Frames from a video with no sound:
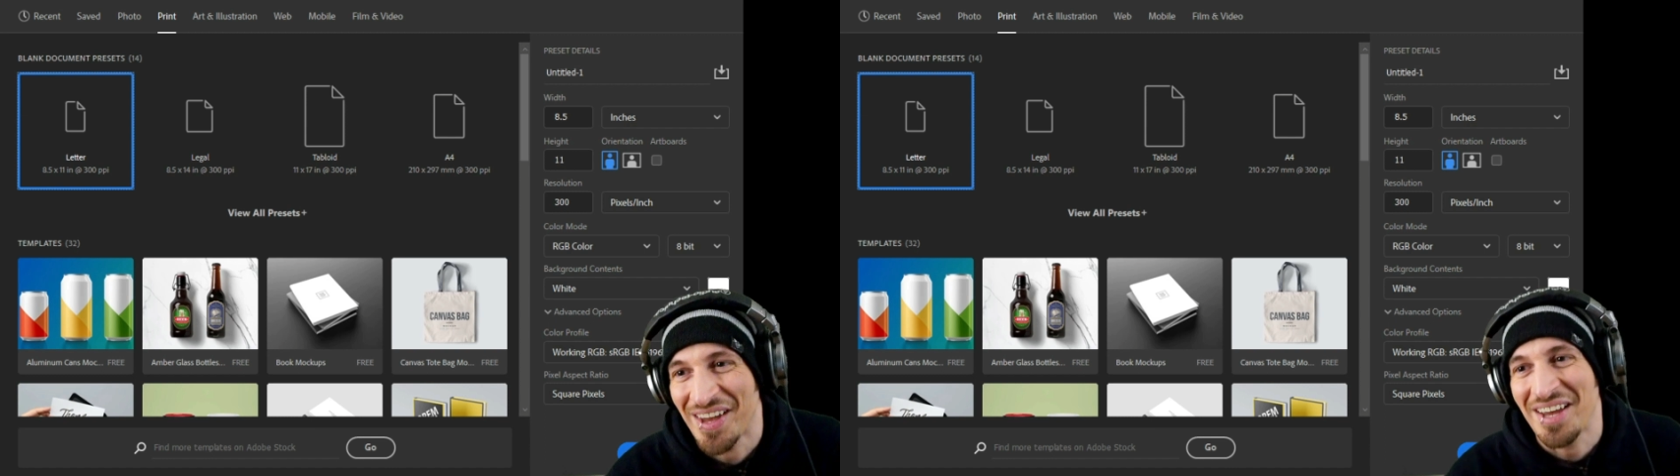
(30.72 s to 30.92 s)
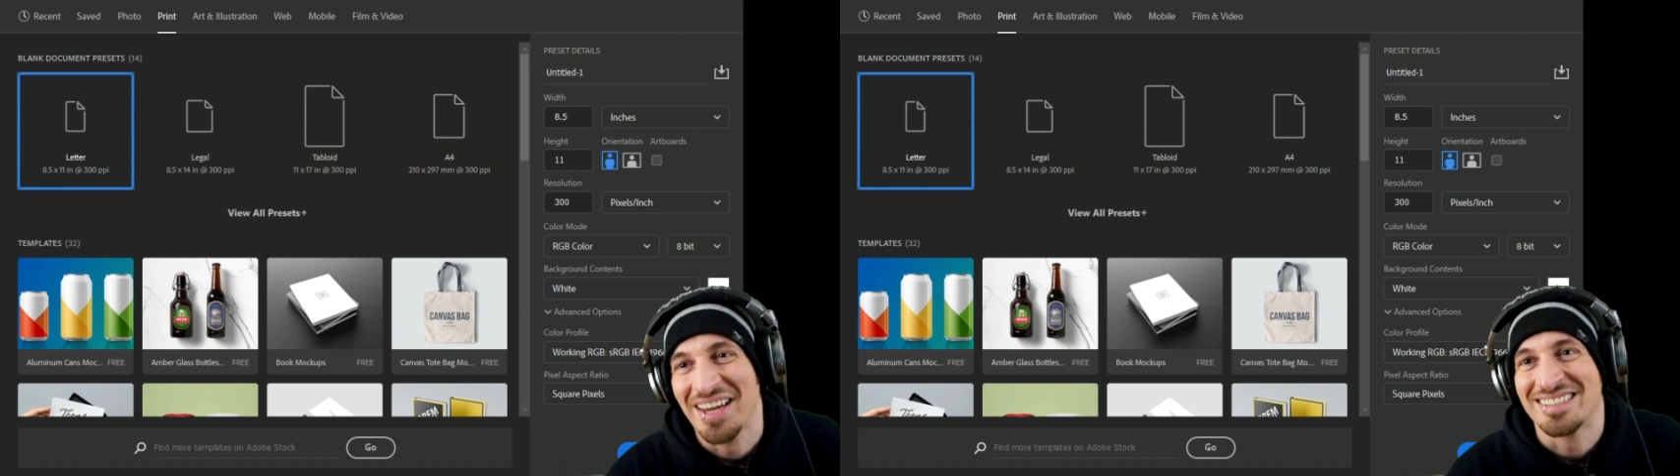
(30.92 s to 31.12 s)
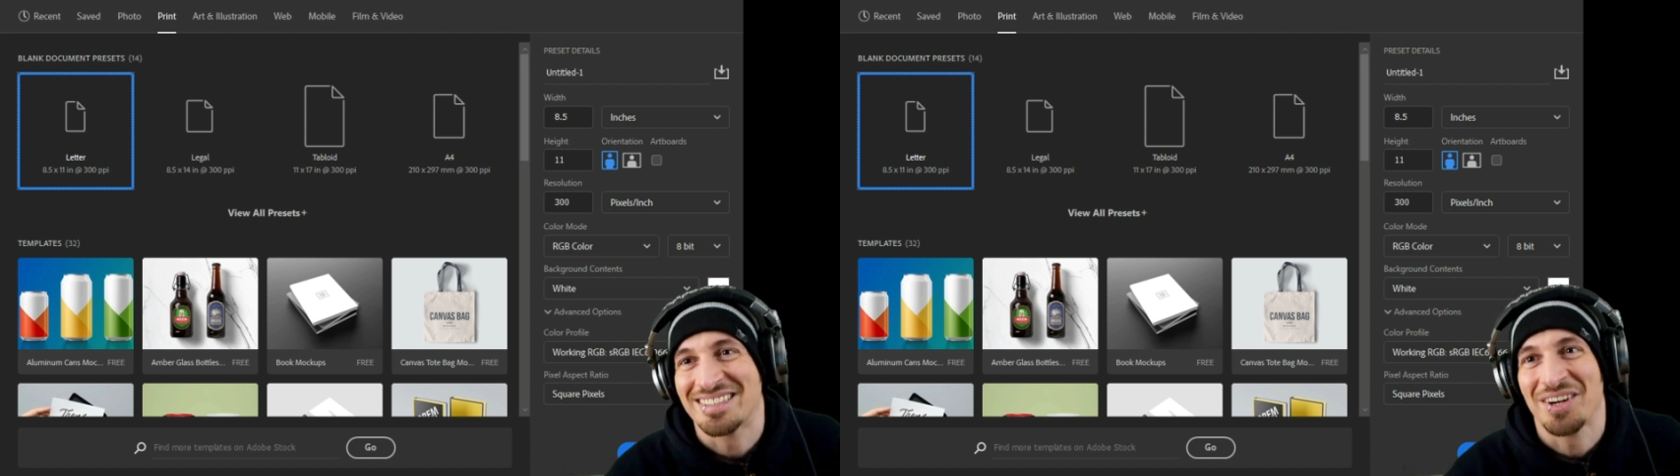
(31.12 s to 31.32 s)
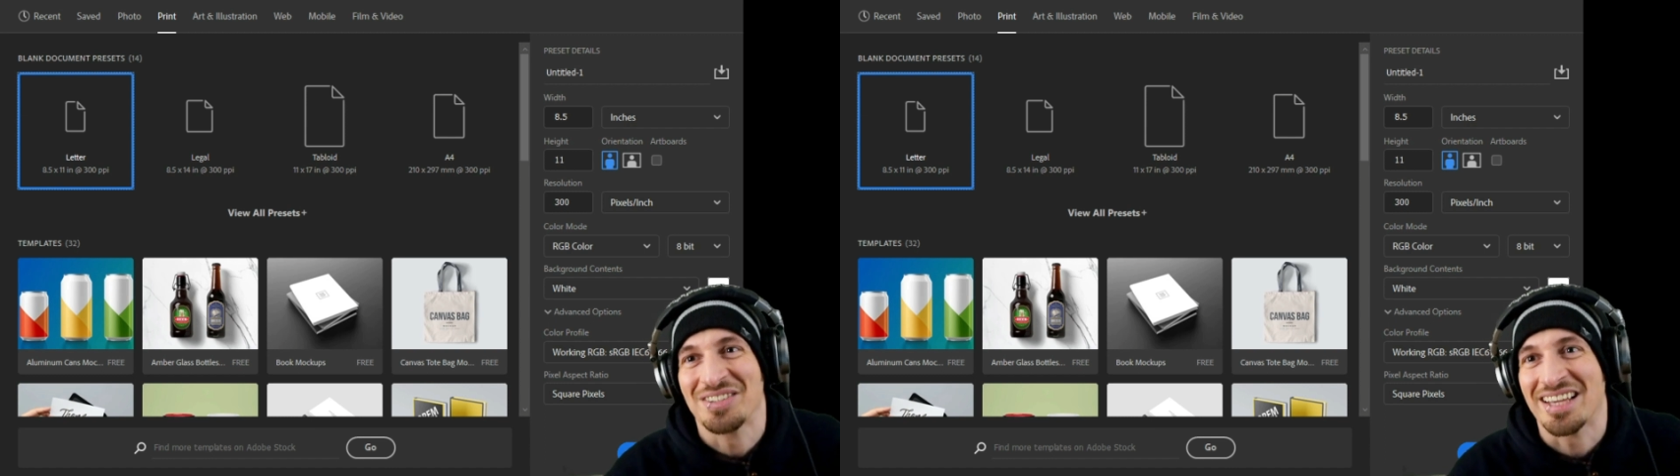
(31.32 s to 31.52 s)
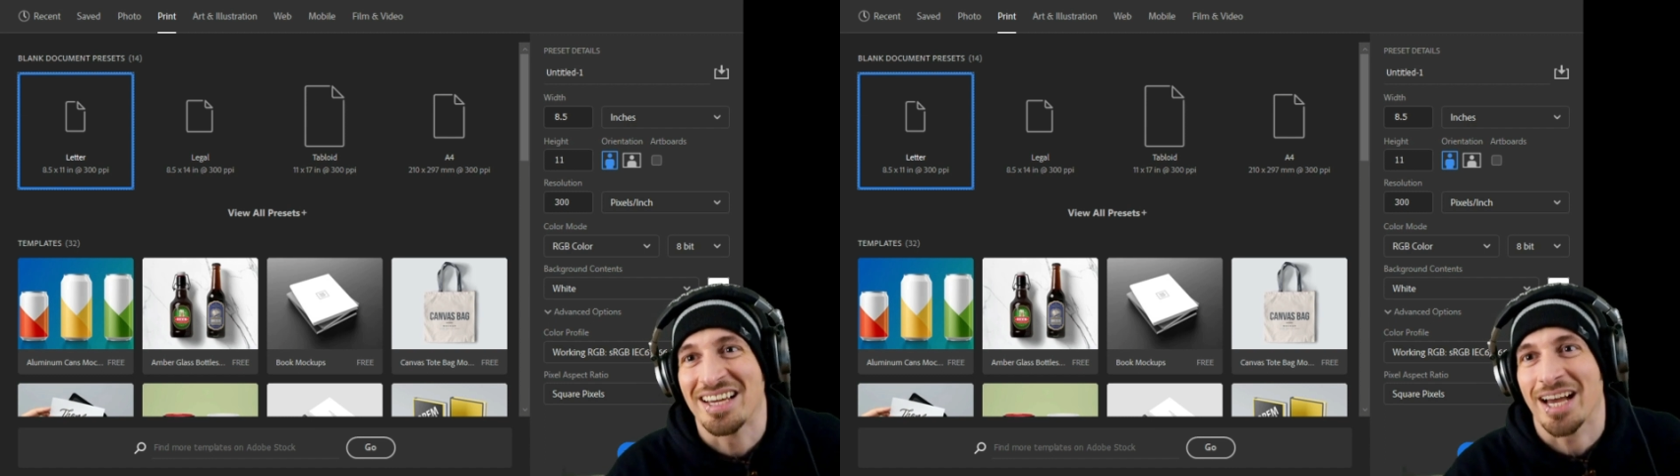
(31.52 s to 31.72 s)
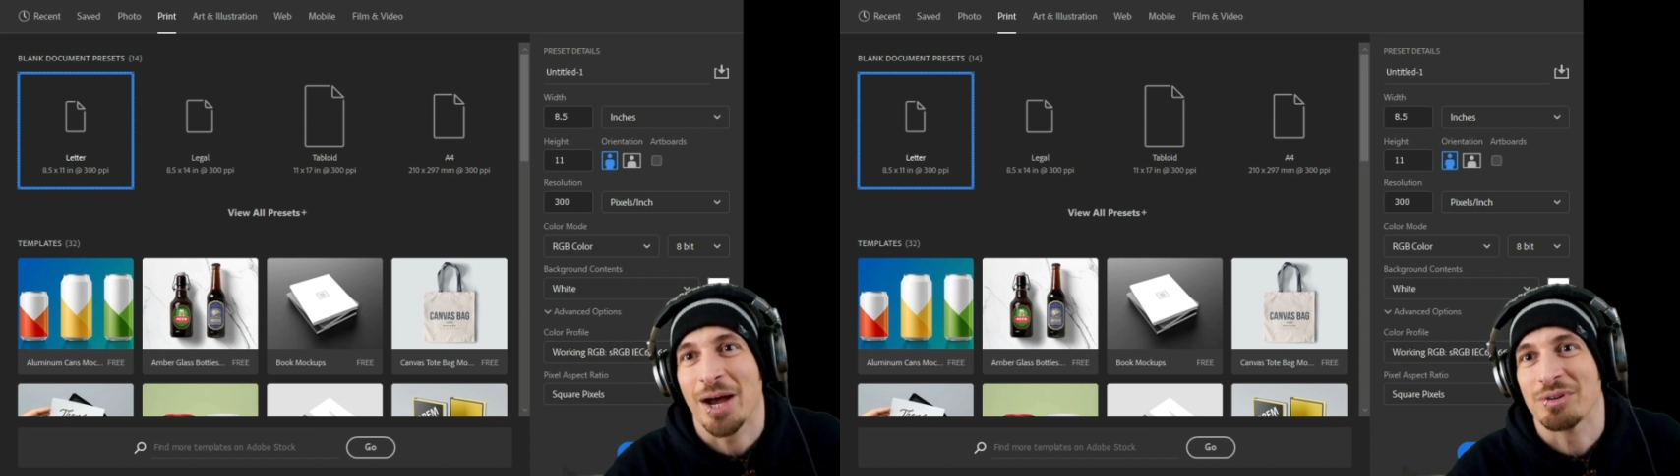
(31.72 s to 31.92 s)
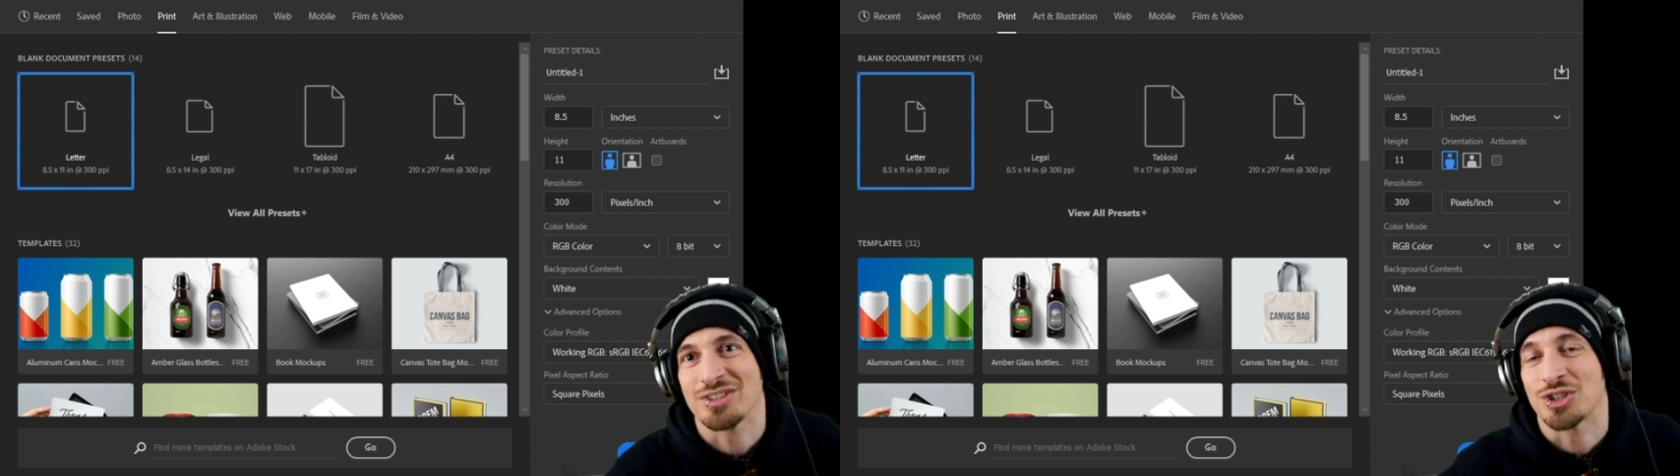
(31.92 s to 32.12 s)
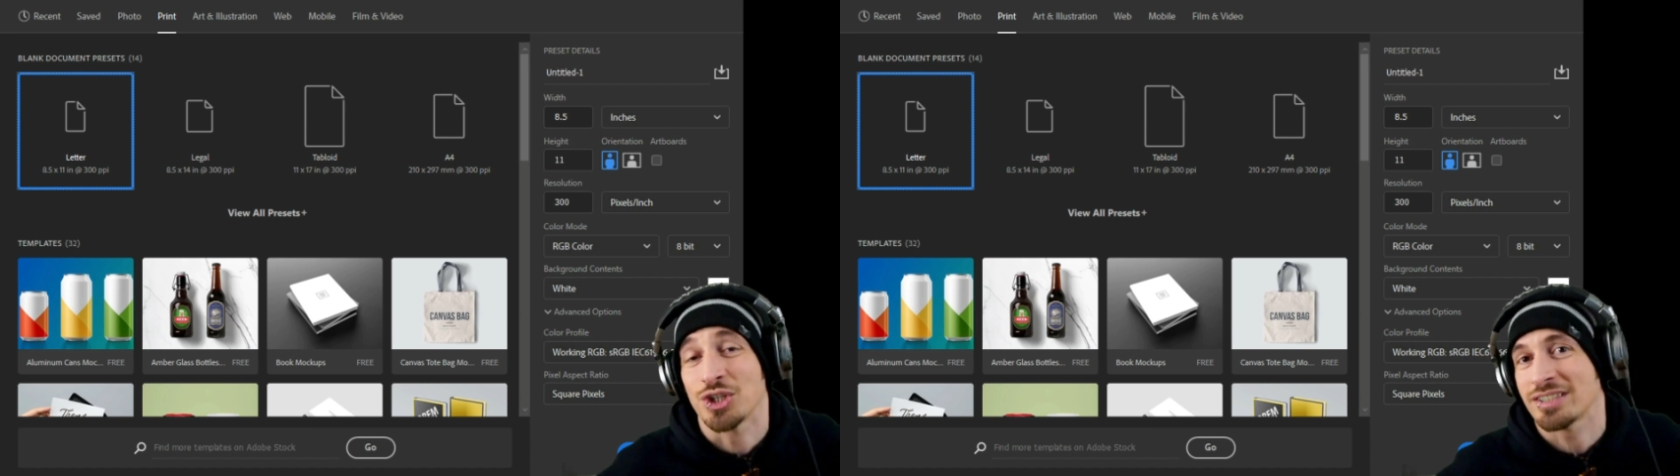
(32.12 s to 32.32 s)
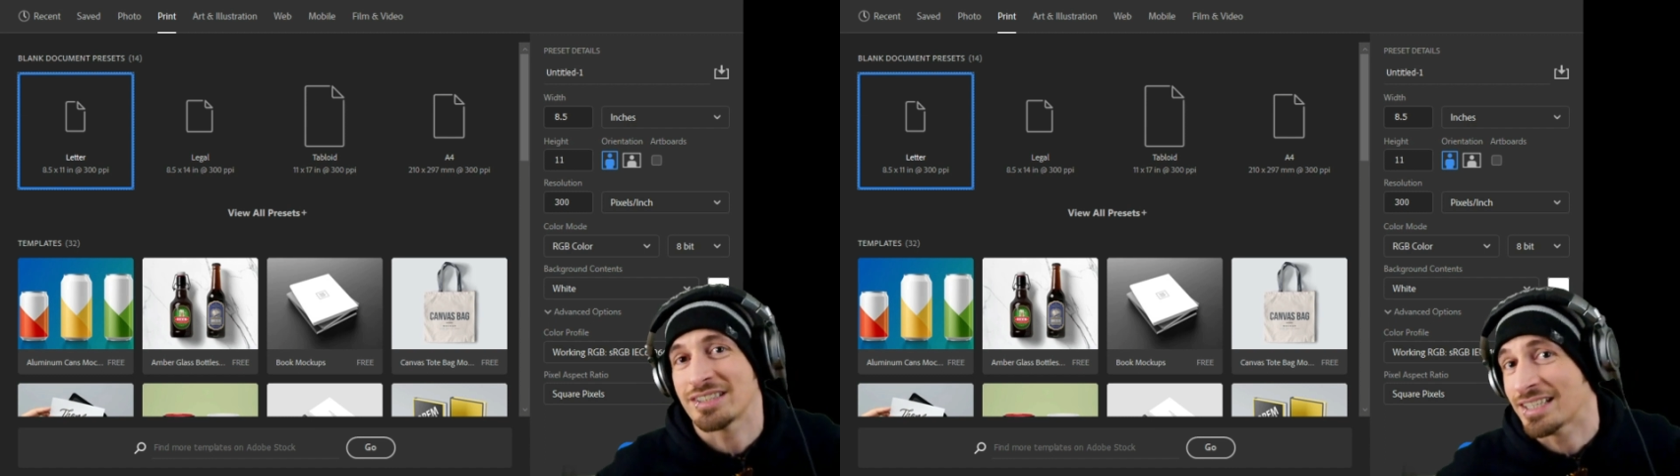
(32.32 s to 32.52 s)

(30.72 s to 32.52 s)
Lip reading: it sounds like I was just a